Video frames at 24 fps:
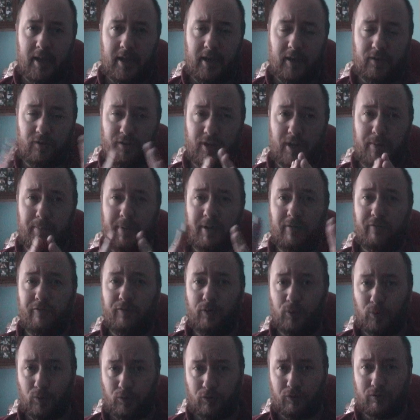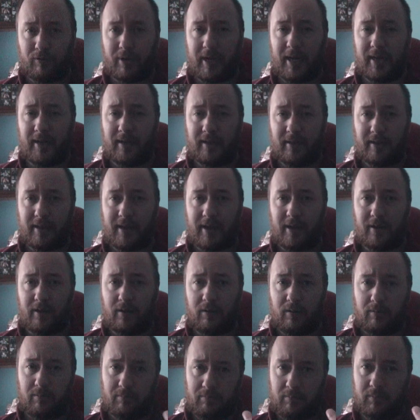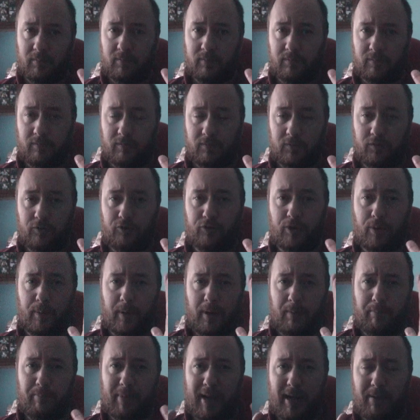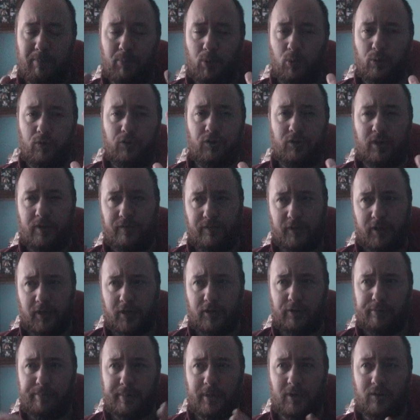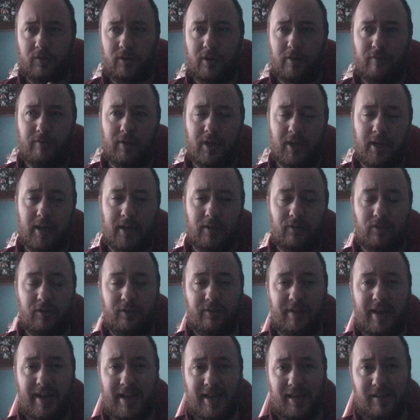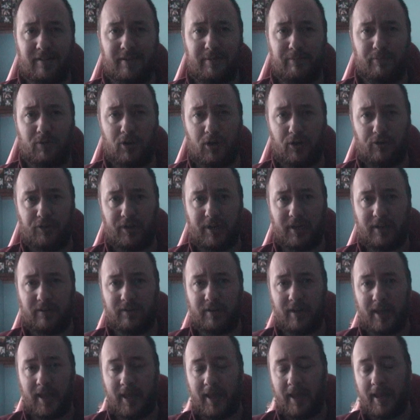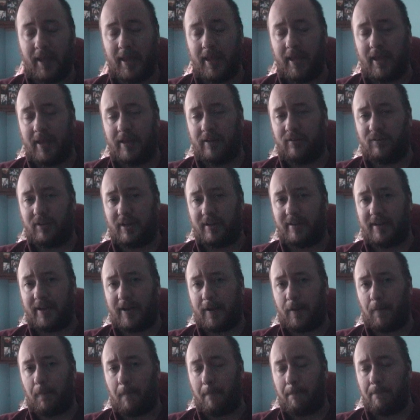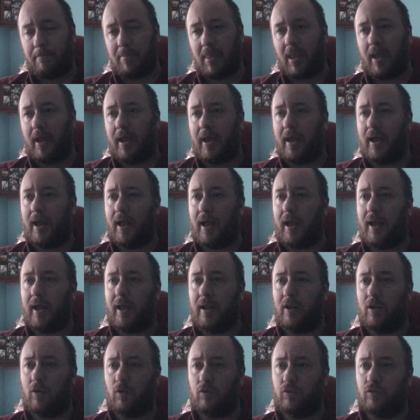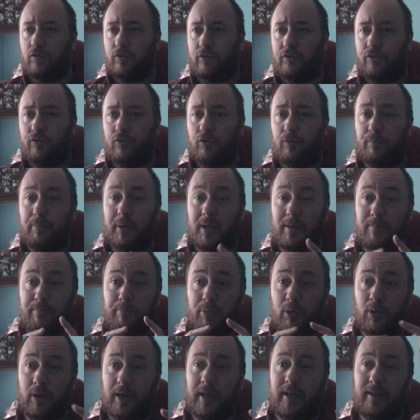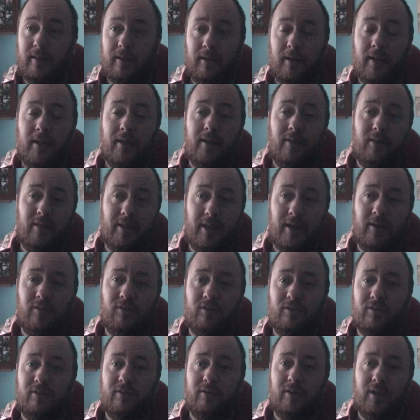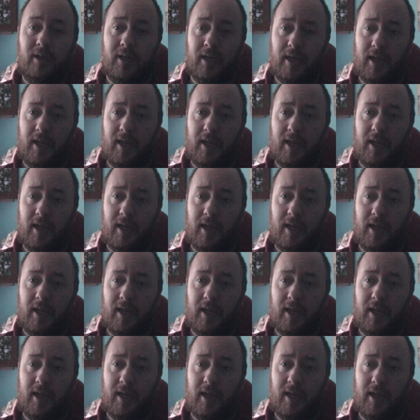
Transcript: instead of being full screen, they are showing black borders either side. It's because I've done it as a 1080 project setting. And long story short, by putting this